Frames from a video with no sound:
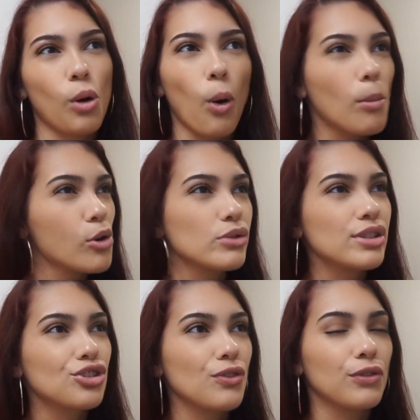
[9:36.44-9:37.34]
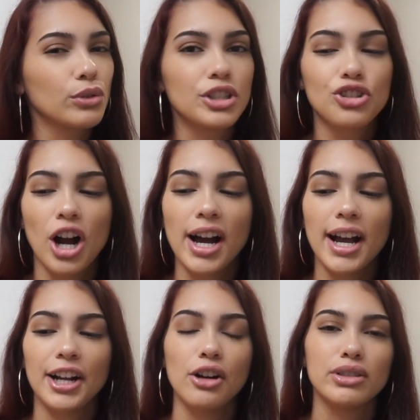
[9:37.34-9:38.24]
almost fully
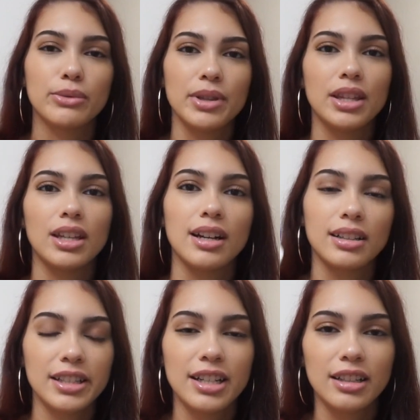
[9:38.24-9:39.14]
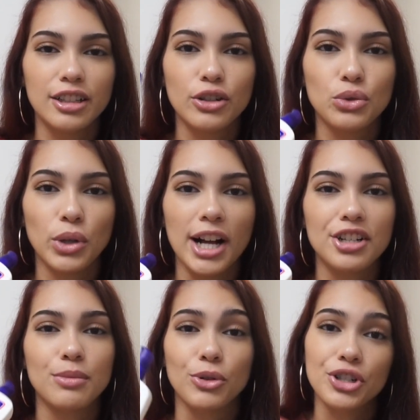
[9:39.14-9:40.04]
dry, I go in with the Clean and Clear Dual
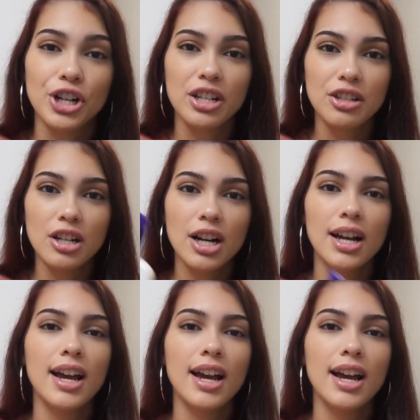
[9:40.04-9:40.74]
Action Moisturizer,